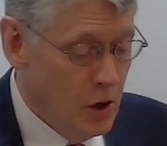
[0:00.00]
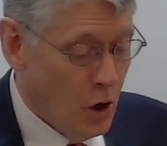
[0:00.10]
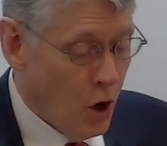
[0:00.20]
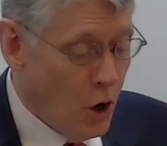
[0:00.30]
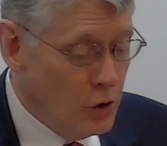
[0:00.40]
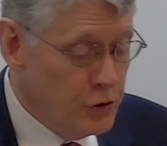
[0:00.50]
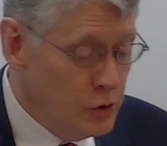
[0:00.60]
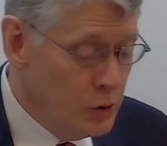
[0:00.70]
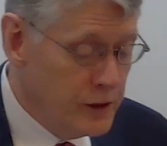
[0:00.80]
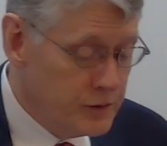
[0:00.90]
all
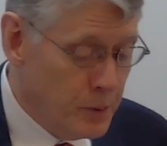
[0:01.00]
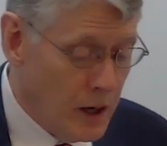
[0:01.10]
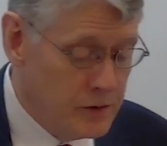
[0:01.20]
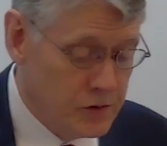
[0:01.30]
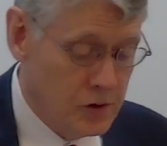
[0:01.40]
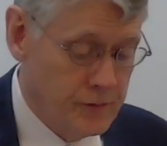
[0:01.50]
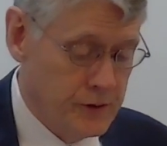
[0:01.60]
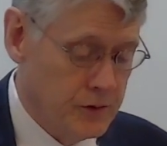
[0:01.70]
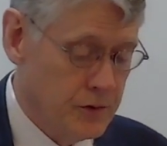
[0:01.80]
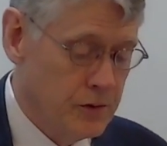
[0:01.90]
you, his
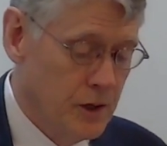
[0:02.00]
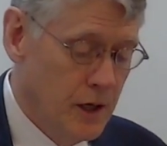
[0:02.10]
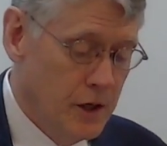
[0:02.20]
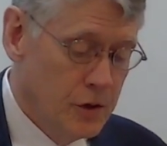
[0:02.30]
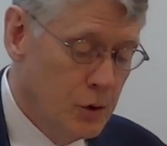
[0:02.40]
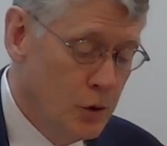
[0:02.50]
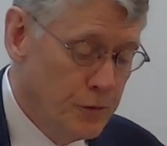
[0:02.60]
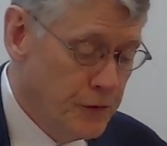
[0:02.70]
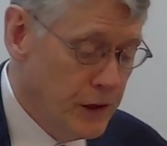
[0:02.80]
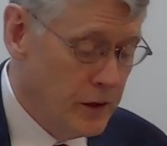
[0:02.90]
bondservants, you who
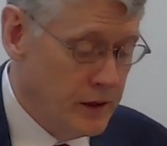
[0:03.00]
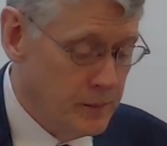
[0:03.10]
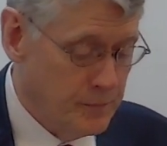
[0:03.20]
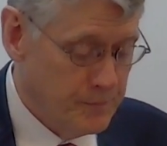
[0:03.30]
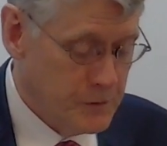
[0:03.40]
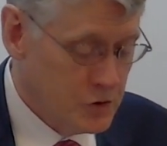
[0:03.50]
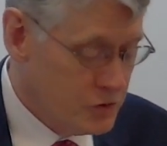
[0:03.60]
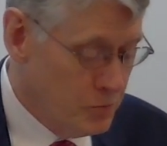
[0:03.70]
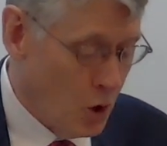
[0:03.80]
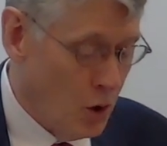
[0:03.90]
fear him, the
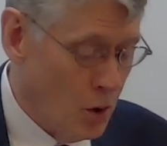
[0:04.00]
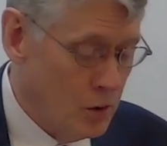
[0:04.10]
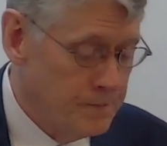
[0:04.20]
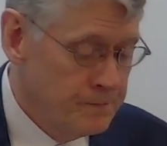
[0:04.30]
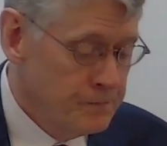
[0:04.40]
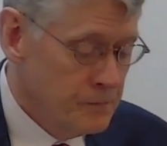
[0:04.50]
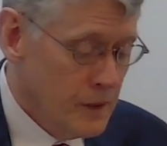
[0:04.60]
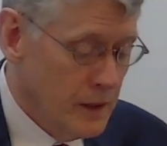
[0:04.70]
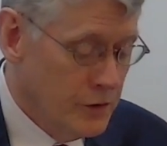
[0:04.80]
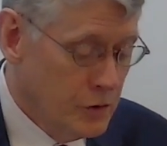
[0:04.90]
small
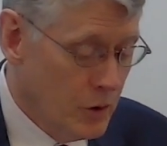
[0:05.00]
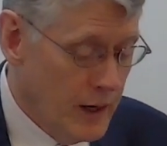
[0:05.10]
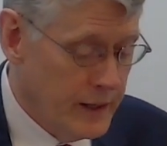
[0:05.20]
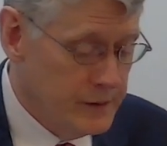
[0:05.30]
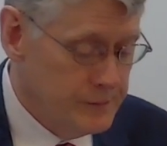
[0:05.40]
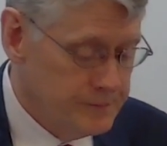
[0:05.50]
and the great